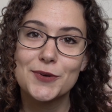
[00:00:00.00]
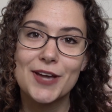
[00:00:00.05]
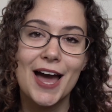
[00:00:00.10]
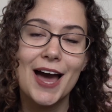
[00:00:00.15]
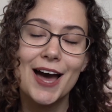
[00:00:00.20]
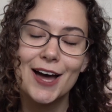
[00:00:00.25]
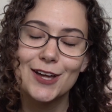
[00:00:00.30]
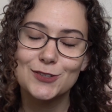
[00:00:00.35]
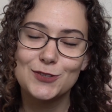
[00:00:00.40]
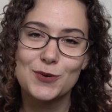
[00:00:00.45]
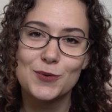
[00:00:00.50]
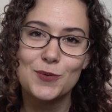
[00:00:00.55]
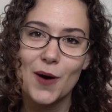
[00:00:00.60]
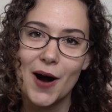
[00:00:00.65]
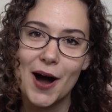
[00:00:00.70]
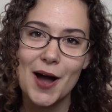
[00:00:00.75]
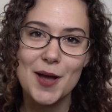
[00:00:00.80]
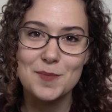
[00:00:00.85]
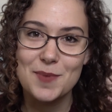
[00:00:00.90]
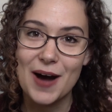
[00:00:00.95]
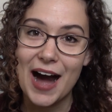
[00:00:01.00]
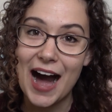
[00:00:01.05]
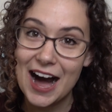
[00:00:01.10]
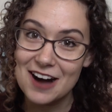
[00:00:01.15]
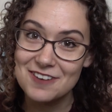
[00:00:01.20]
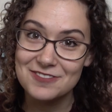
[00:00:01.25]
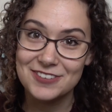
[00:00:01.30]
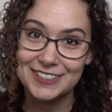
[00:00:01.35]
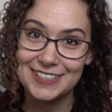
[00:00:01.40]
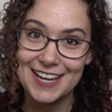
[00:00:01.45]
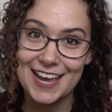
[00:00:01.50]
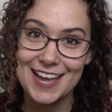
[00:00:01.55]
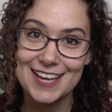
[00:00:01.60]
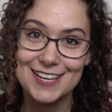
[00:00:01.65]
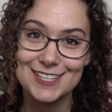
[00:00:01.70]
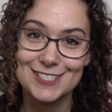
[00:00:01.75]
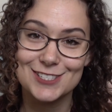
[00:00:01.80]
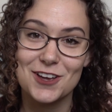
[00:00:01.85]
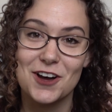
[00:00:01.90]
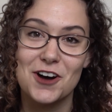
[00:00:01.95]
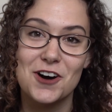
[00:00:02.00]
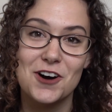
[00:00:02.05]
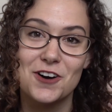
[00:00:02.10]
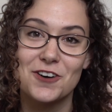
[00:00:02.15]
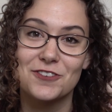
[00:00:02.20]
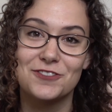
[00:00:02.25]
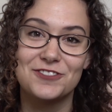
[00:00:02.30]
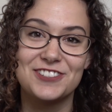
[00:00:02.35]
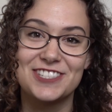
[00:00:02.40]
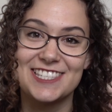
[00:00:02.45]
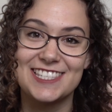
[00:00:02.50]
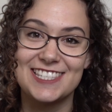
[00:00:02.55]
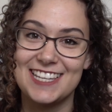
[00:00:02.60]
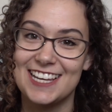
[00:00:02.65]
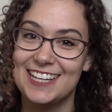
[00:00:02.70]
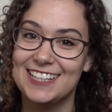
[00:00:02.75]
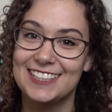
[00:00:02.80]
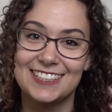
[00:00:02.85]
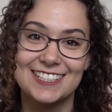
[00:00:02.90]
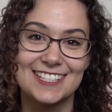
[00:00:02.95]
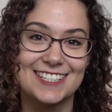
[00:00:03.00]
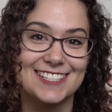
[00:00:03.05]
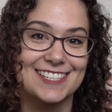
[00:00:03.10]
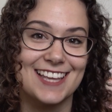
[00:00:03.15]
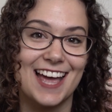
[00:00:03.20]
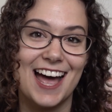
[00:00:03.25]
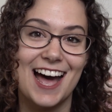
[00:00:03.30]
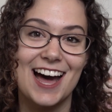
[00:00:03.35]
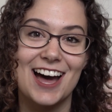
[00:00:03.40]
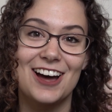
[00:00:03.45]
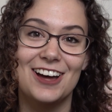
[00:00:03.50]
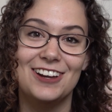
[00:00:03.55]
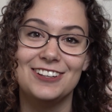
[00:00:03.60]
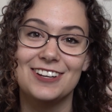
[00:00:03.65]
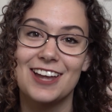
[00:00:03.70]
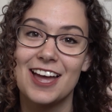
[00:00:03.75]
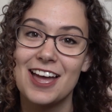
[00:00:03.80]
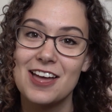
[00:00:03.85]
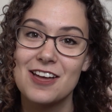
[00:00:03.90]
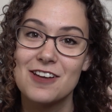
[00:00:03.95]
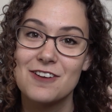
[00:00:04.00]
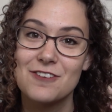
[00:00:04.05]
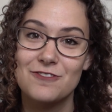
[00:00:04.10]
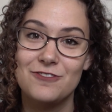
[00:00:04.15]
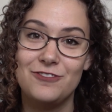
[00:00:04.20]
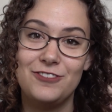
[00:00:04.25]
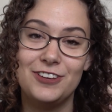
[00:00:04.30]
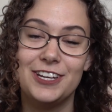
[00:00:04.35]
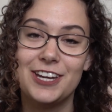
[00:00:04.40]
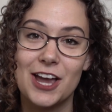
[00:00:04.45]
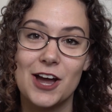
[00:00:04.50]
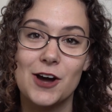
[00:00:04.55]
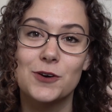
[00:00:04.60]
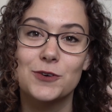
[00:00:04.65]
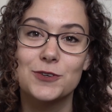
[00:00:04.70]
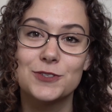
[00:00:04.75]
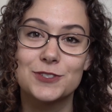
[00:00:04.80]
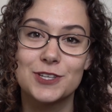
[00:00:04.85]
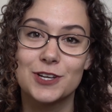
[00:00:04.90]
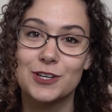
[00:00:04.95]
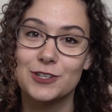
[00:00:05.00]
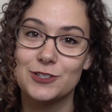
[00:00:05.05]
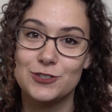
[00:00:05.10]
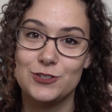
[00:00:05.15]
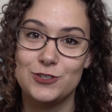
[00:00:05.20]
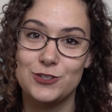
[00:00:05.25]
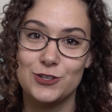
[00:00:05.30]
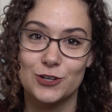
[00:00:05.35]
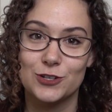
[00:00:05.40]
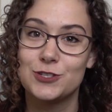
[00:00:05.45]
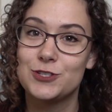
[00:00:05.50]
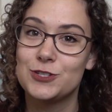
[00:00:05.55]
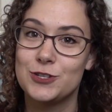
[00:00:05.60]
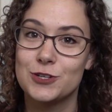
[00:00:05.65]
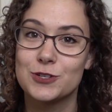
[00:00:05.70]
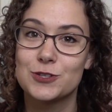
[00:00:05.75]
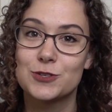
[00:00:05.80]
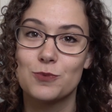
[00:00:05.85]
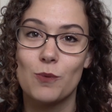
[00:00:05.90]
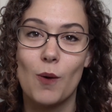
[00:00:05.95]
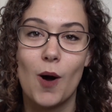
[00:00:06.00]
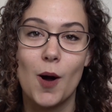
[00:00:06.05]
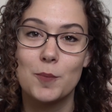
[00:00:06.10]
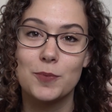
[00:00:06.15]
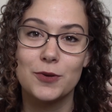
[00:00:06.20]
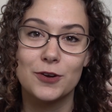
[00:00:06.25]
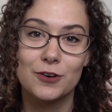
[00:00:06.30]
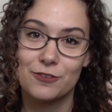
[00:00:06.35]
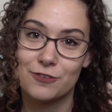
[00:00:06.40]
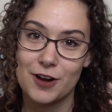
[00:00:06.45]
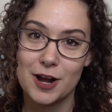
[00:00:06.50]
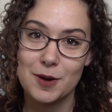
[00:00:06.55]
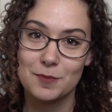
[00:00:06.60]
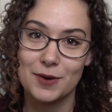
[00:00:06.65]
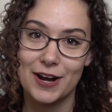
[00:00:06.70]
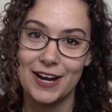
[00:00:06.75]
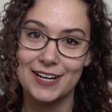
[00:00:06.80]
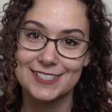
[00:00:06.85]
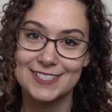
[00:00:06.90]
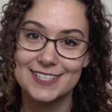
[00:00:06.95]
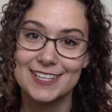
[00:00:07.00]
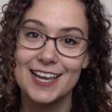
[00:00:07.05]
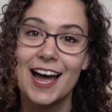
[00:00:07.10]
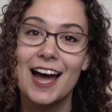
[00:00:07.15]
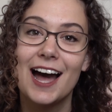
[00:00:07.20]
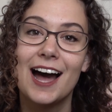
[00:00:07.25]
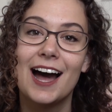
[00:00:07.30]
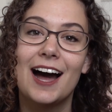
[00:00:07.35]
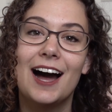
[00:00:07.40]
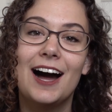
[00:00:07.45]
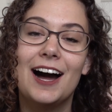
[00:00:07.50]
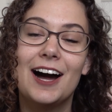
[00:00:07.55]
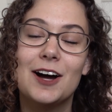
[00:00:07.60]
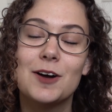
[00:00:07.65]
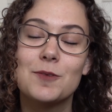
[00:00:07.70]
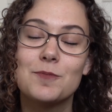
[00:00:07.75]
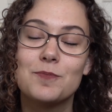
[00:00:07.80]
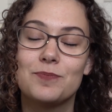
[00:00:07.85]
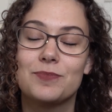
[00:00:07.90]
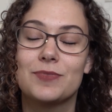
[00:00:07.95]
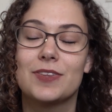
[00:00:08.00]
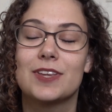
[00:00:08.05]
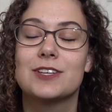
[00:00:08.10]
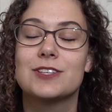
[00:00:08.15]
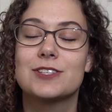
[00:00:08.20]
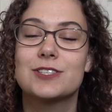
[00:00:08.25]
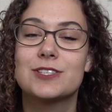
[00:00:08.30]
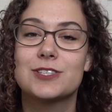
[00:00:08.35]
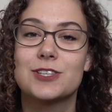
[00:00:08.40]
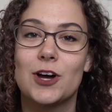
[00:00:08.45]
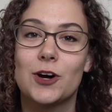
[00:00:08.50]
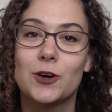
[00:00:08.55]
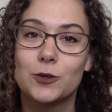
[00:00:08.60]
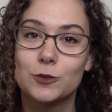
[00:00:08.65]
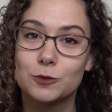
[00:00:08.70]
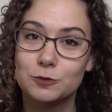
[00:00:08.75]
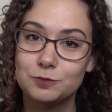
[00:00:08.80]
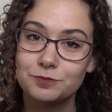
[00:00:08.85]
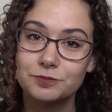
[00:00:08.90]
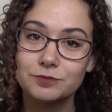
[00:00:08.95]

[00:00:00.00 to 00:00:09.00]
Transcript: can't wipe half a days of stills and videos just to swap your frame rates. So